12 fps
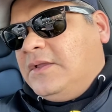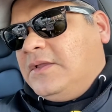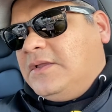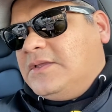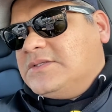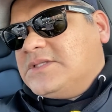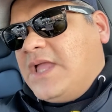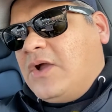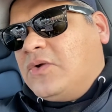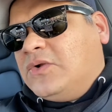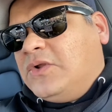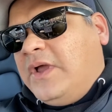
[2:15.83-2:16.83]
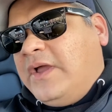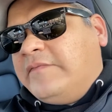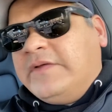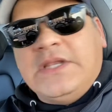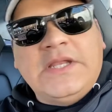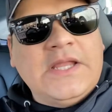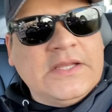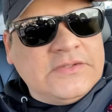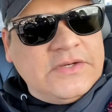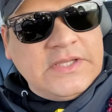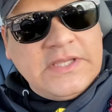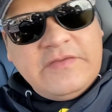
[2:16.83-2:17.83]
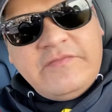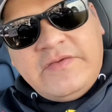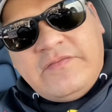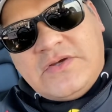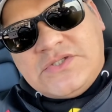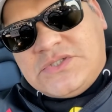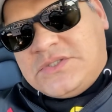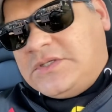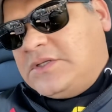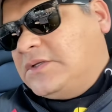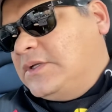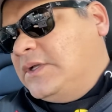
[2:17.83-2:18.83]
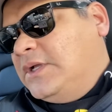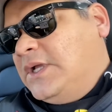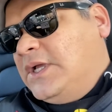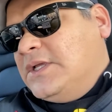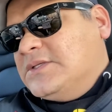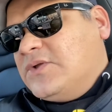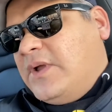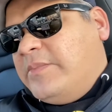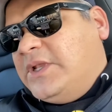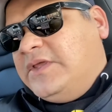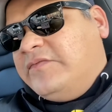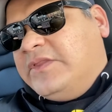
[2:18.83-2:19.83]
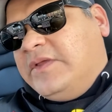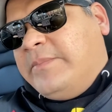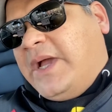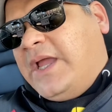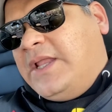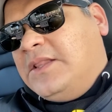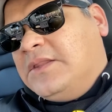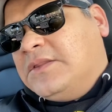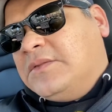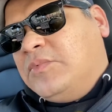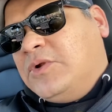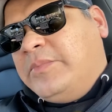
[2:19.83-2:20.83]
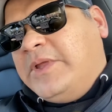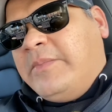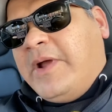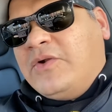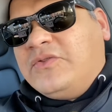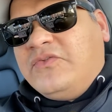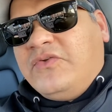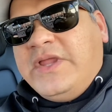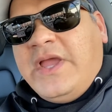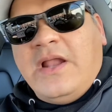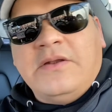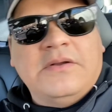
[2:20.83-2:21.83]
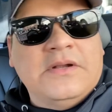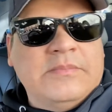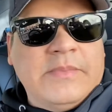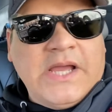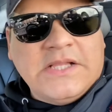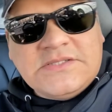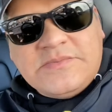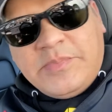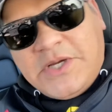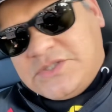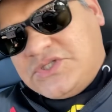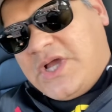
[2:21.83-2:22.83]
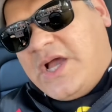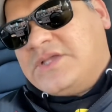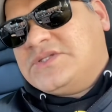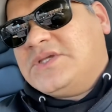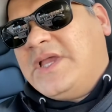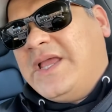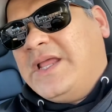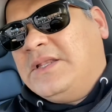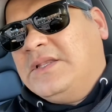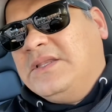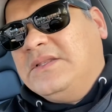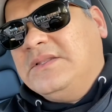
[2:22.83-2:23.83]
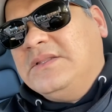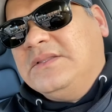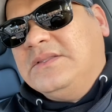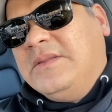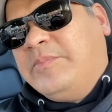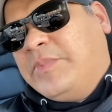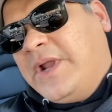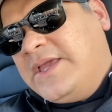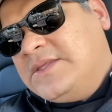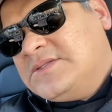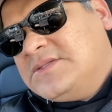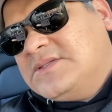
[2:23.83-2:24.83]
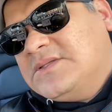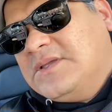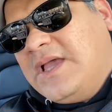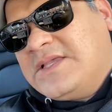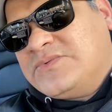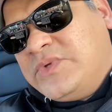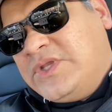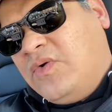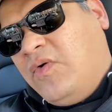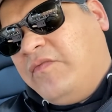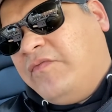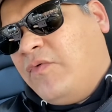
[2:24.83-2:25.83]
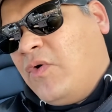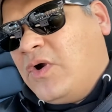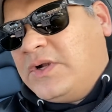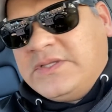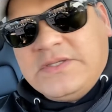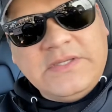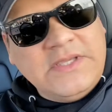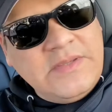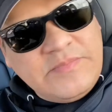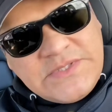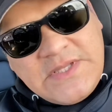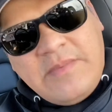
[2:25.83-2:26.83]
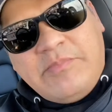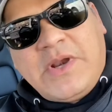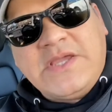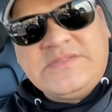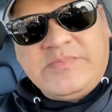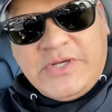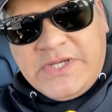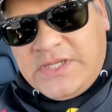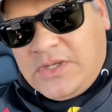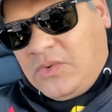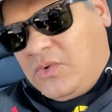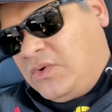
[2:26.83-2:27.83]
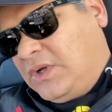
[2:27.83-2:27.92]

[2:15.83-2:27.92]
is now going to have an electric EV version. So I believe the miles would be about 300 miles per charge, and the price, as we know, Ford keeps their price pretty low.